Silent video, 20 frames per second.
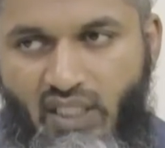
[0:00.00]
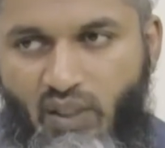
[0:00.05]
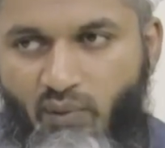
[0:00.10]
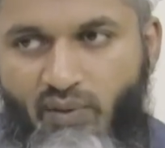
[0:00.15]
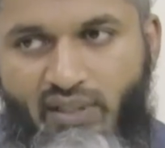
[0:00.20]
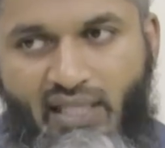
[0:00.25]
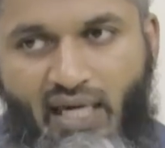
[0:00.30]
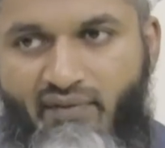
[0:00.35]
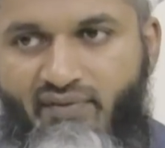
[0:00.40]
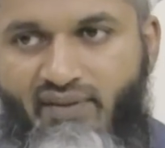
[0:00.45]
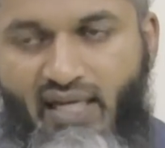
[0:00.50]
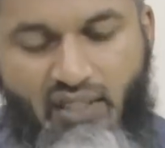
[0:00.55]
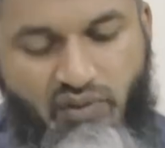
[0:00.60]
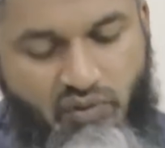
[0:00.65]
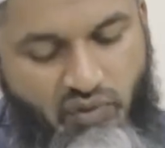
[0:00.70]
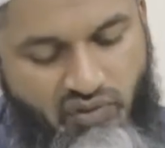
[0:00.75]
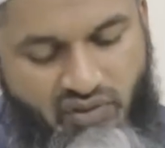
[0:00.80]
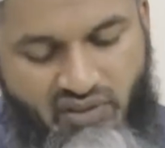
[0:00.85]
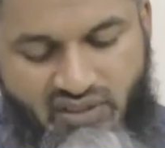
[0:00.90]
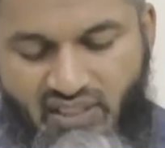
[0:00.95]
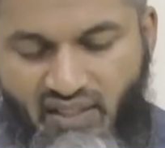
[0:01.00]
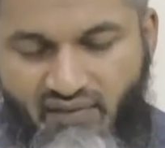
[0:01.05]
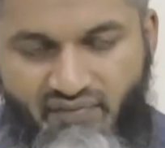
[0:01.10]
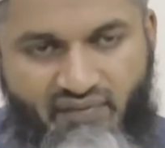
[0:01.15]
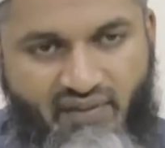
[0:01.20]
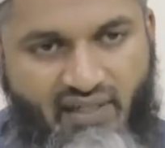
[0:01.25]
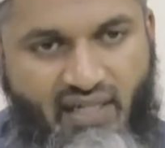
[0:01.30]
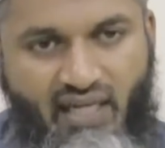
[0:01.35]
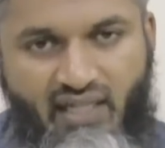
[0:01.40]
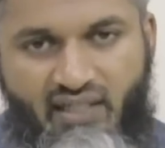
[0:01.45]
Without that, you just say,
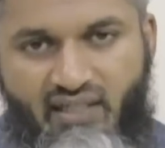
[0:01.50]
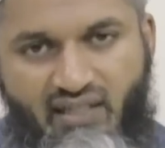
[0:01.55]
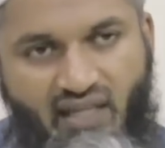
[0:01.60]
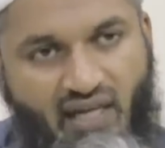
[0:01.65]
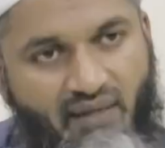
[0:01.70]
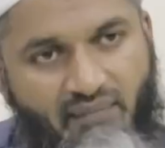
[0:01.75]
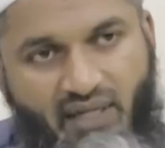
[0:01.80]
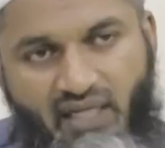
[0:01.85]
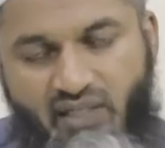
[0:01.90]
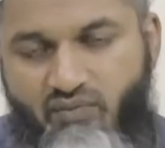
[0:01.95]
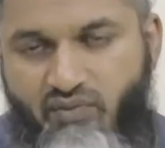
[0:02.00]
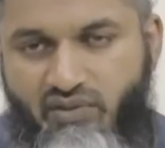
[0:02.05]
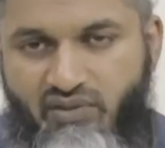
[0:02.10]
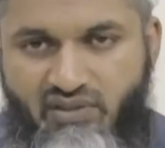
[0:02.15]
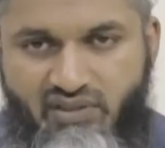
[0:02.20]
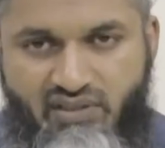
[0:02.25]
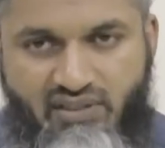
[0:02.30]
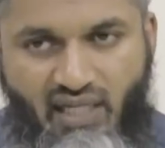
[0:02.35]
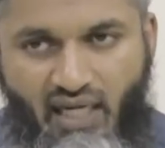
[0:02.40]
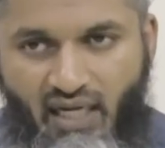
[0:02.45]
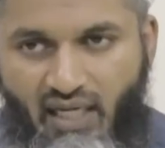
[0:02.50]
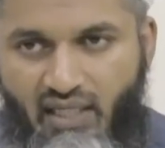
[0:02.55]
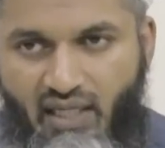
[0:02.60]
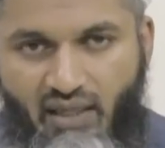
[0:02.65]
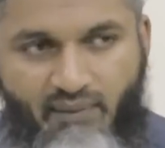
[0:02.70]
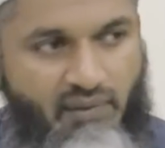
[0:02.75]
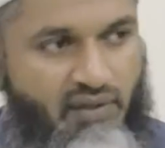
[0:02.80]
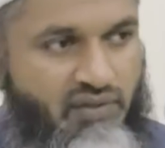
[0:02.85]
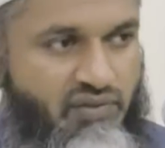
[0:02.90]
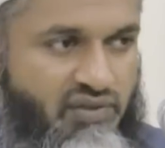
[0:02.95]
forget it. I might as well just die.
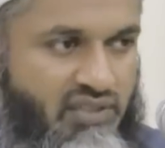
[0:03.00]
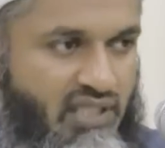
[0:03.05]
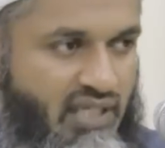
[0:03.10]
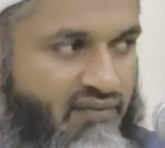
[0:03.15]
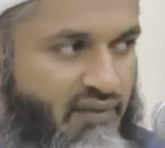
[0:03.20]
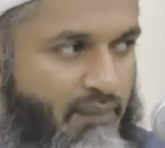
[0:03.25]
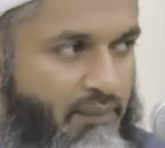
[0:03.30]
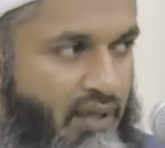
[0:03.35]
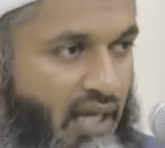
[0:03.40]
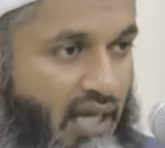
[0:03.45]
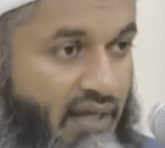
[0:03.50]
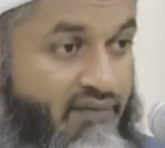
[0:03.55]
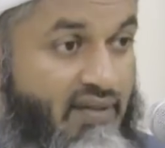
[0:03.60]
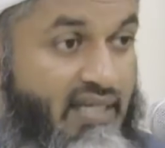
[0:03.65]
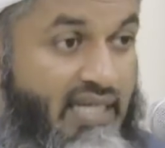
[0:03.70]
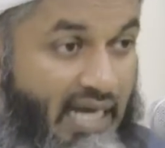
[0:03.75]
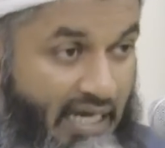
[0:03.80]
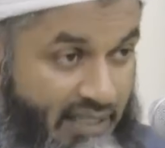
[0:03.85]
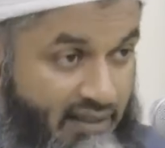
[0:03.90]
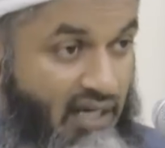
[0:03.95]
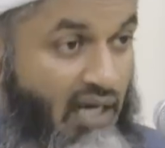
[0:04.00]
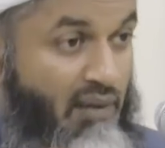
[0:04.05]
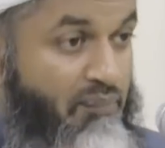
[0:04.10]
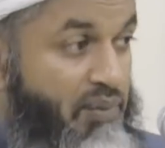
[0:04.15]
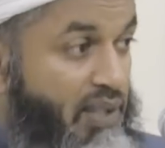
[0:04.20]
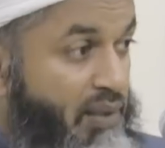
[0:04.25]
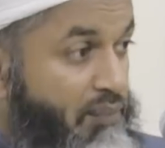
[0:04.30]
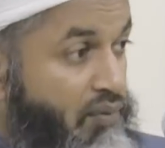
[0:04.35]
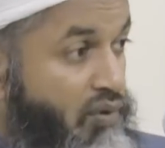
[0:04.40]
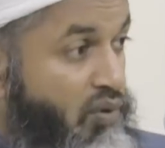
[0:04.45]
I might as well just give up life. And there are
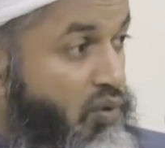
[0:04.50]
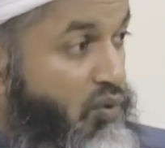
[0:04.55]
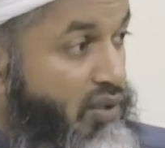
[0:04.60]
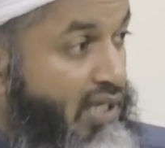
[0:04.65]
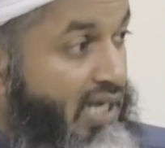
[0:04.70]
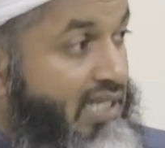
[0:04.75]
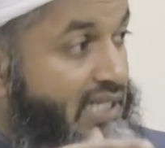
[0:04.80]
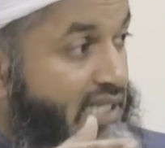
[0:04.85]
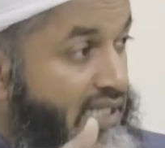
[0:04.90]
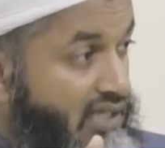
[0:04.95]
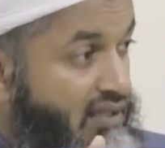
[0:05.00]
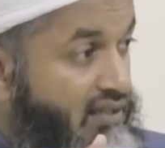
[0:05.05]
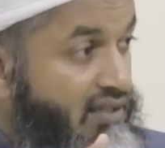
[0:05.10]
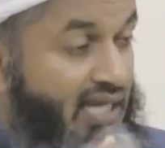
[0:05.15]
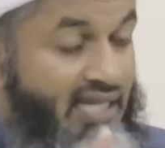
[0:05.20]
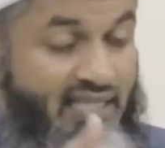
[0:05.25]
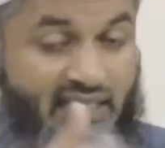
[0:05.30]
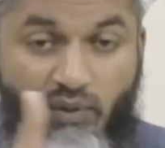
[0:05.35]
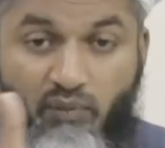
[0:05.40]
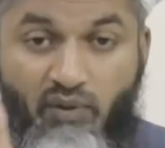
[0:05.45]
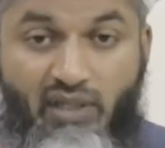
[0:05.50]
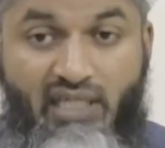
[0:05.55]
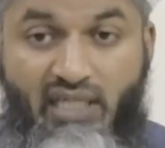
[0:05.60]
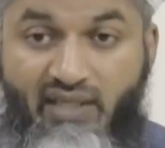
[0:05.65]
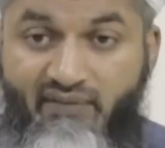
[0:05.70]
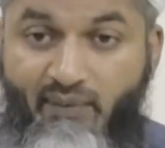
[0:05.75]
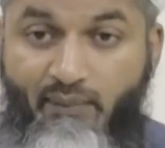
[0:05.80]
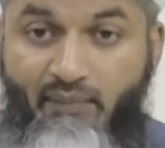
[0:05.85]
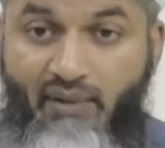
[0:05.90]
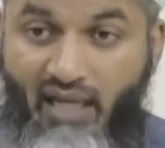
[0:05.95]
people who get ill and they want to
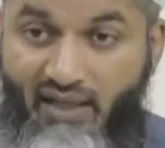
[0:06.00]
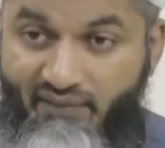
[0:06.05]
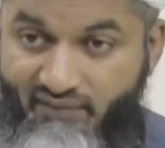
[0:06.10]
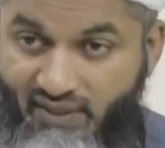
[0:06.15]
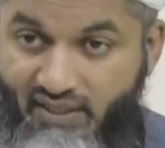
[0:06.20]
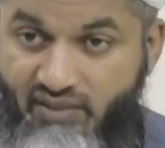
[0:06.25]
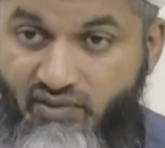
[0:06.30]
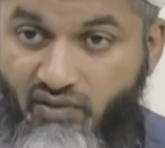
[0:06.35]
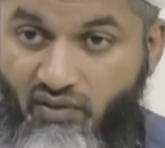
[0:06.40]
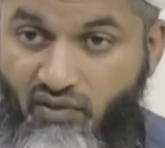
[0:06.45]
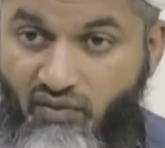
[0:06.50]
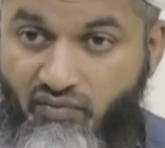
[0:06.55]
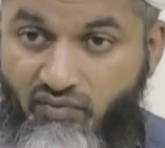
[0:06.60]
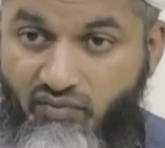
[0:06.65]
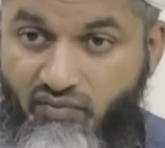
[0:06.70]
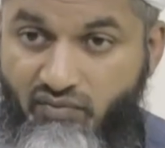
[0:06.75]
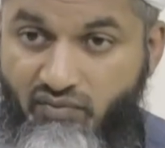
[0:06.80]
give up life. Yes or no?